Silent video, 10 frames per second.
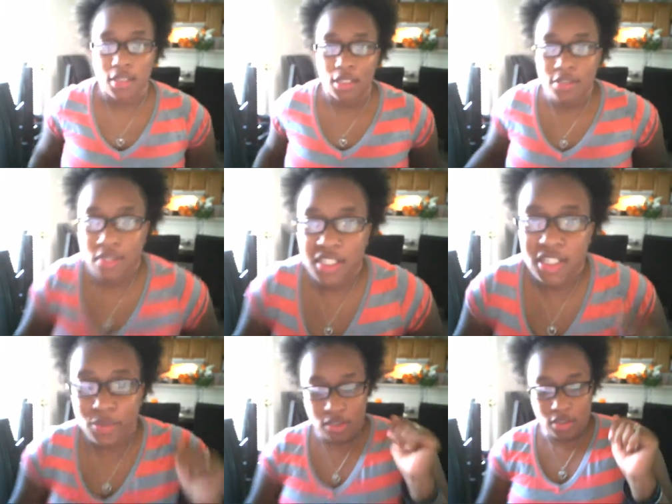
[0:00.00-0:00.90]
I went to
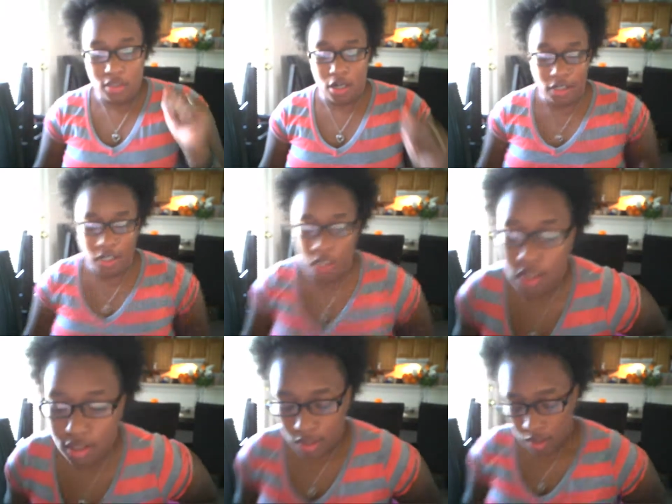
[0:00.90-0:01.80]
Target.
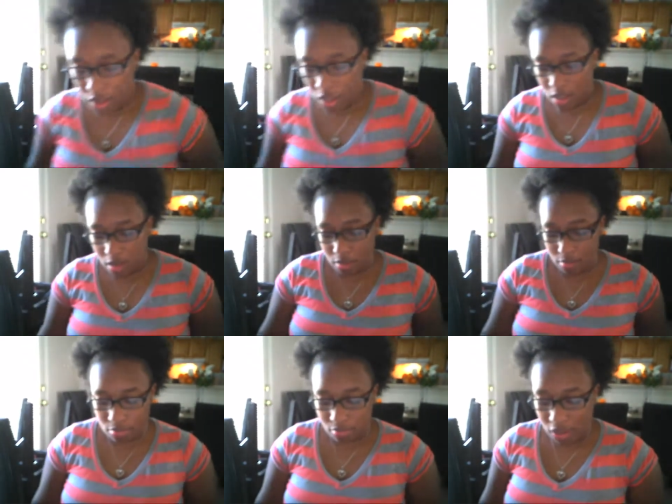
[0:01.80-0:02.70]
Um,
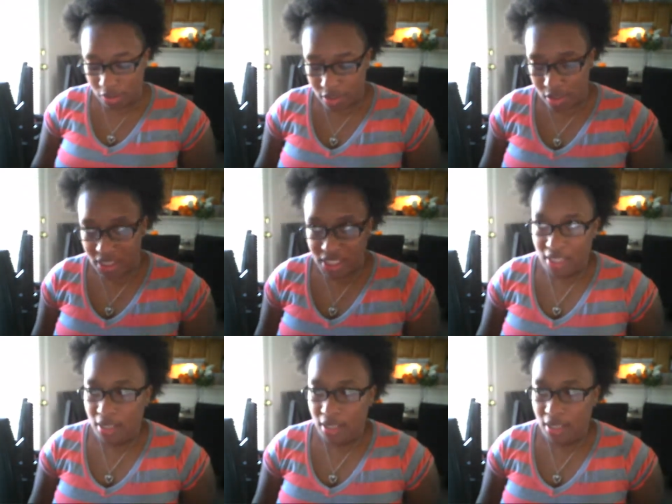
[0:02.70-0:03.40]
yesterday was Sunday.